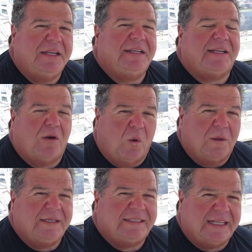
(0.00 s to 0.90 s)
You can
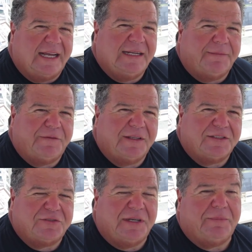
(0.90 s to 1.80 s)
only sign up for
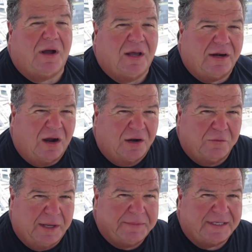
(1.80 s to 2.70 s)
this trip on our
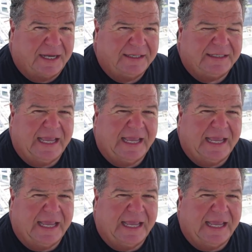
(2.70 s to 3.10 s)
website.